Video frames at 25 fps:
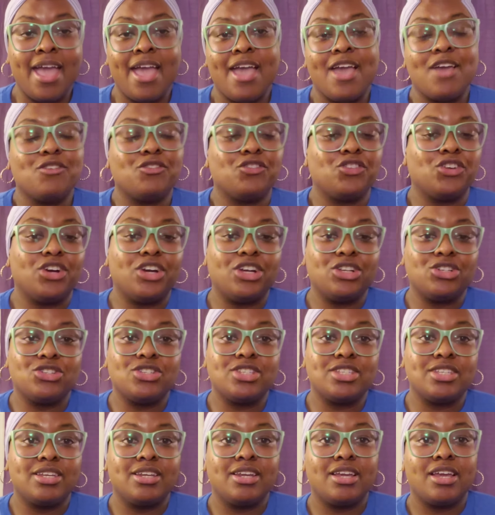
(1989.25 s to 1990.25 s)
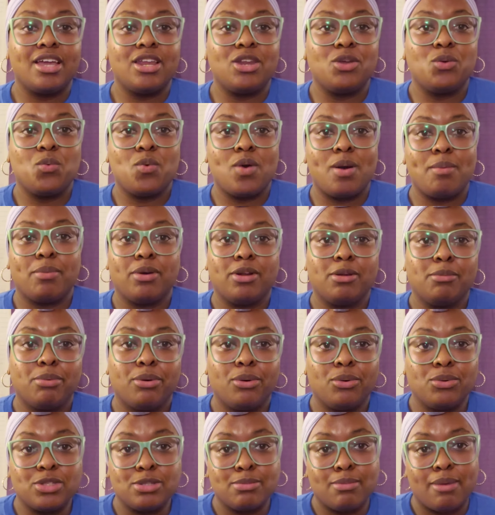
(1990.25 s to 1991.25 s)
If you're interested in getting one, I'm going to
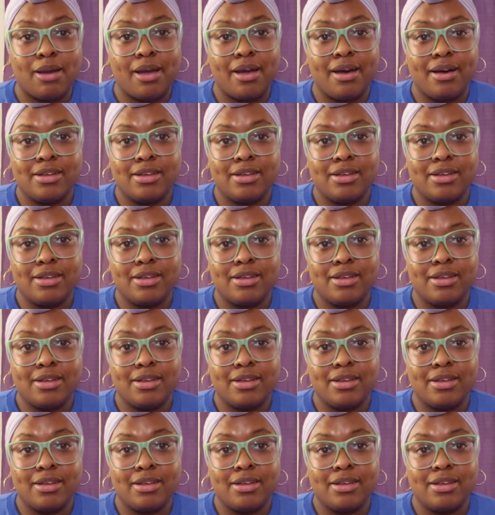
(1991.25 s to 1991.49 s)
post my